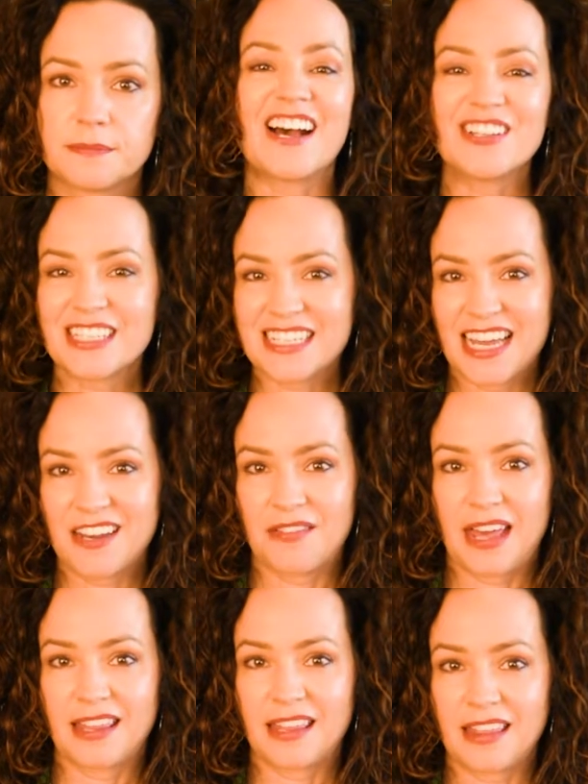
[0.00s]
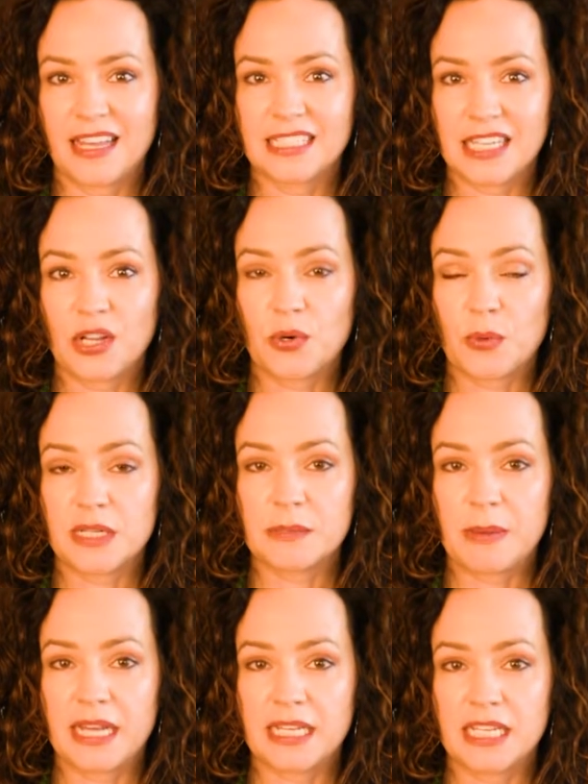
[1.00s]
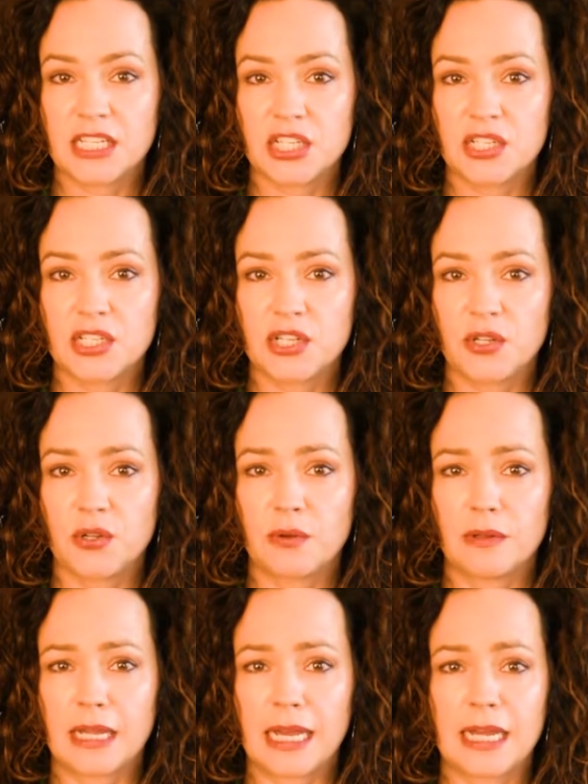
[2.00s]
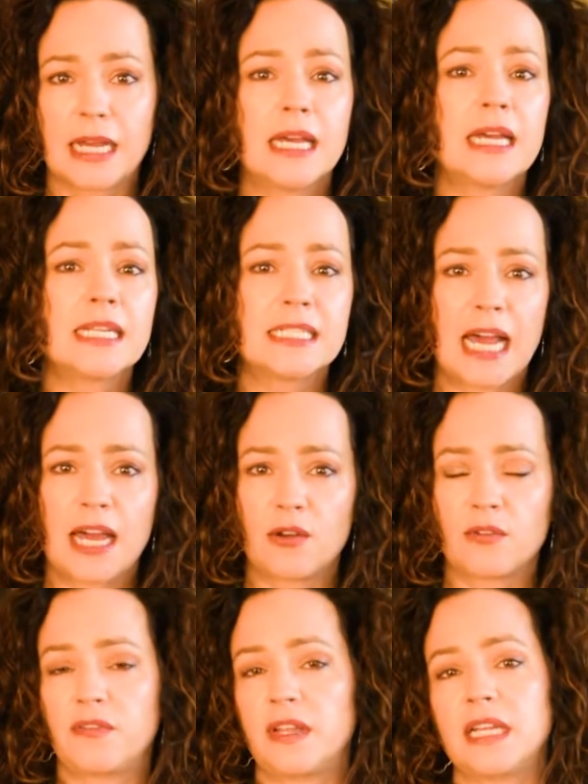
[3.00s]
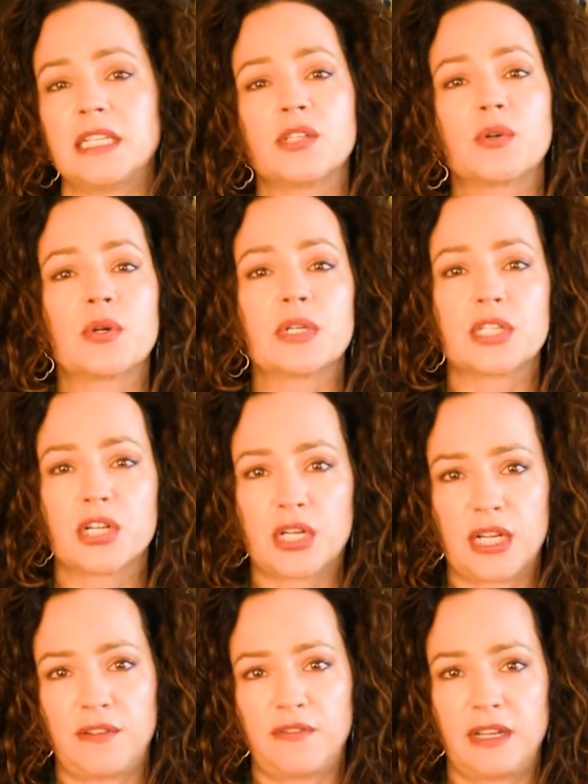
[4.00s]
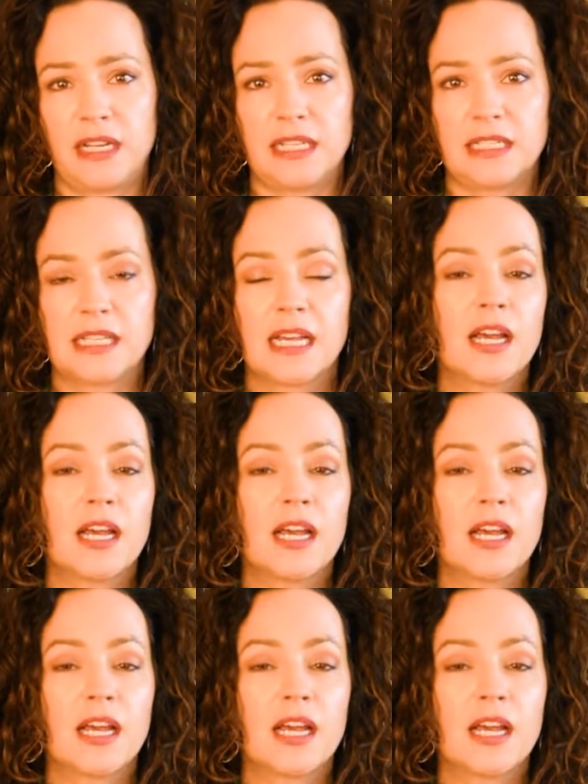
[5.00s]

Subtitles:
Outside of that, the things that you'll want to pay attention to, like title fees or attorney fees,